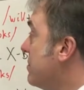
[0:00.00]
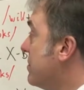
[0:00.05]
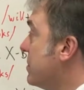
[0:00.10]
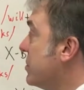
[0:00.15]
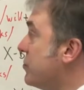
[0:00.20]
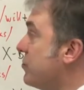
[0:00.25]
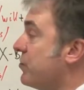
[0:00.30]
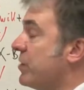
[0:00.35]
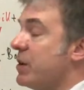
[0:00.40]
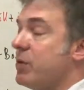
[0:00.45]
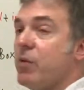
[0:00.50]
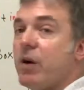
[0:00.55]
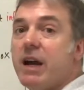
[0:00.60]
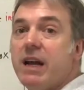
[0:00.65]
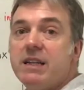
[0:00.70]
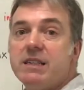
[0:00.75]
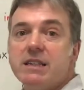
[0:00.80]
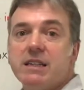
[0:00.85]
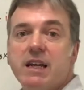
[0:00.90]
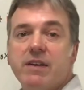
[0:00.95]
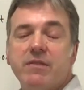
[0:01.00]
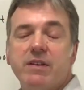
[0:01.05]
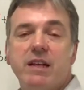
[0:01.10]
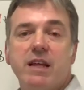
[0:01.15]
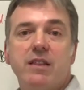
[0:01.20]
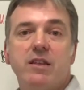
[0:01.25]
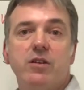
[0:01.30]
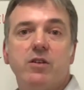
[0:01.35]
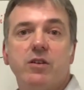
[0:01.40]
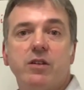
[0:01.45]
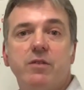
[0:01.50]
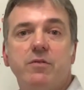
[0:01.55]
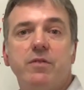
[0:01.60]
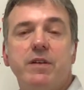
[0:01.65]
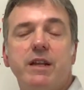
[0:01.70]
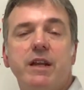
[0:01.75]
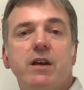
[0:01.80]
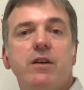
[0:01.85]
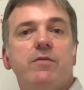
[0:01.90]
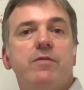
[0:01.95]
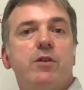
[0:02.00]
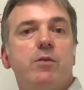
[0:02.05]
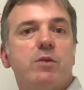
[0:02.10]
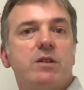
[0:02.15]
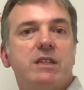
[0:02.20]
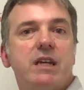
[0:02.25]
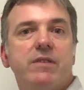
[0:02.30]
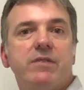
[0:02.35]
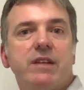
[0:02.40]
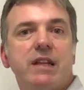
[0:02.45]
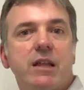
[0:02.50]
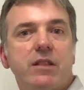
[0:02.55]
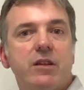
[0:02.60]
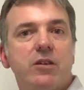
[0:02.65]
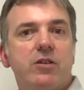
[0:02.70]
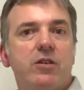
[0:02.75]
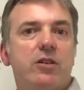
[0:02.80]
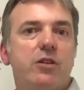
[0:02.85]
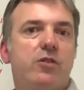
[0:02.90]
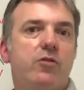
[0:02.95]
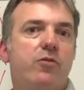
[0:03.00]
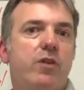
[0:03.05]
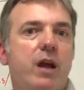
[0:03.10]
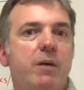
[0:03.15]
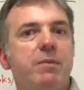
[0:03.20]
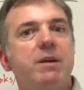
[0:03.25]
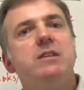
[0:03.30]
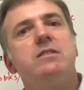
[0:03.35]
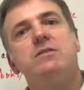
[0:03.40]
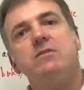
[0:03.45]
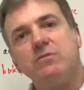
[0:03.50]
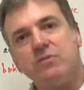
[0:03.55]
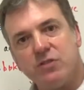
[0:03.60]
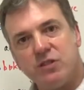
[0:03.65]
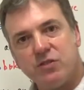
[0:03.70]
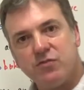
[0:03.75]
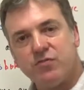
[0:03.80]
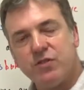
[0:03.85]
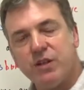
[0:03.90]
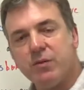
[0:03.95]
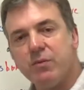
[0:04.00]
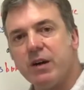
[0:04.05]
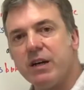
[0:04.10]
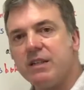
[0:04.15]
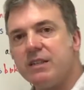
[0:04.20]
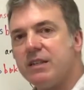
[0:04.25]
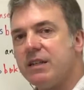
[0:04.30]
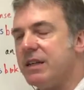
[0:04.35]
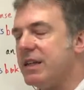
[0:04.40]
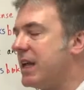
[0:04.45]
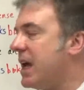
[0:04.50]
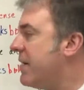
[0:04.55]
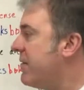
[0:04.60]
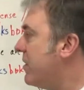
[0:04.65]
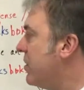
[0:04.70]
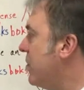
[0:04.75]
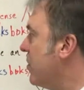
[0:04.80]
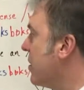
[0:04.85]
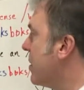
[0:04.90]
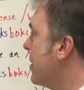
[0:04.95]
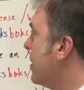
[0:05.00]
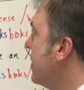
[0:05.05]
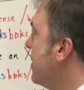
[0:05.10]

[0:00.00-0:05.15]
just rewind and have another look at the video. If you want to have another look at the grammar, just rewind and have a look.